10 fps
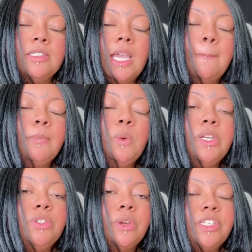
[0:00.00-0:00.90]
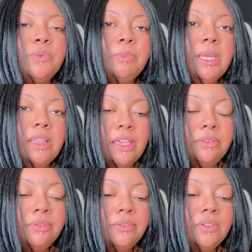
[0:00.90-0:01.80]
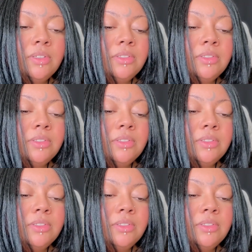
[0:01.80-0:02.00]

time who I trust with my life.